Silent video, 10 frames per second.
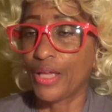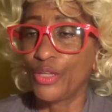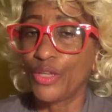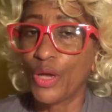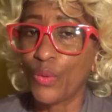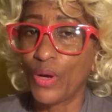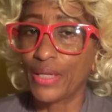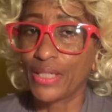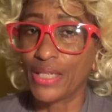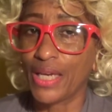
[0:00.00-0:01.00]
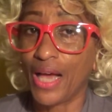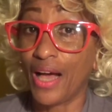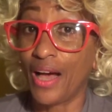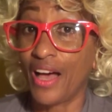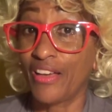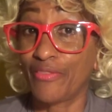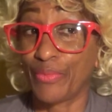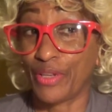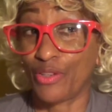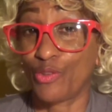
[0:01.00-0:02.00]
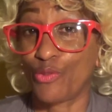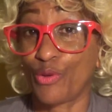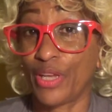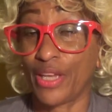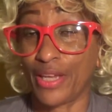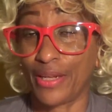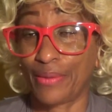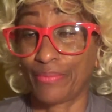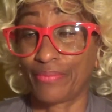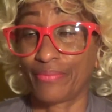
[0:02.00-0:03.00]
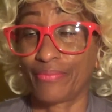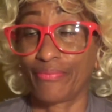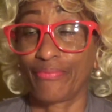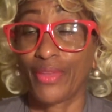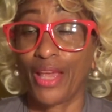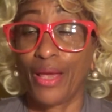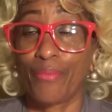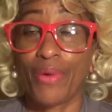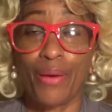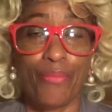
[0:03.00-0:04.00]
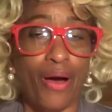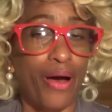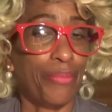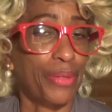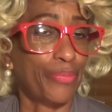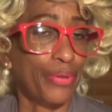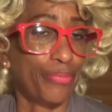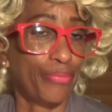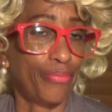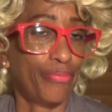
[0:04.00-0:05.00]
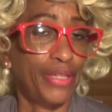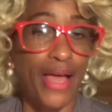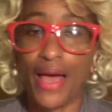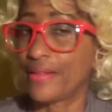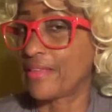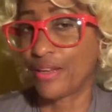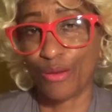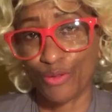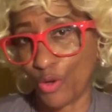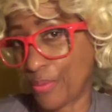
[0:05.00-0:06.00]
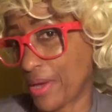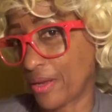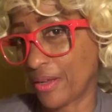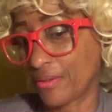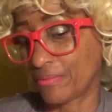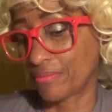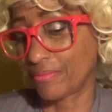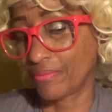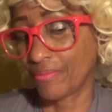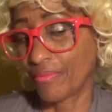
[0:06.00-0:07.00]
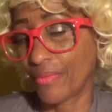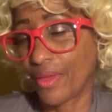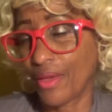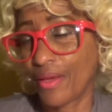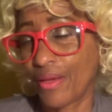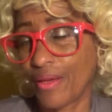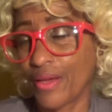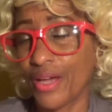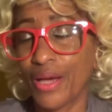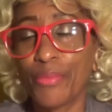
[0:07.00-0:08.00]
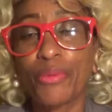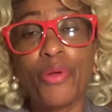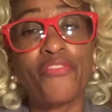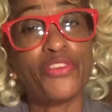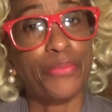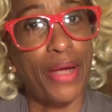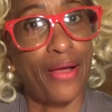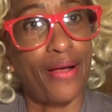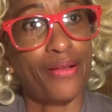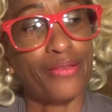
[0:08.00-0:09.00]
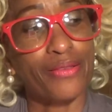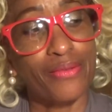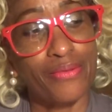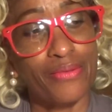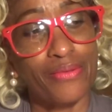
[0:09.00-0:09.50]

you know what, I've been drinking. My mom and dad, they don't know about it. Come on over to my house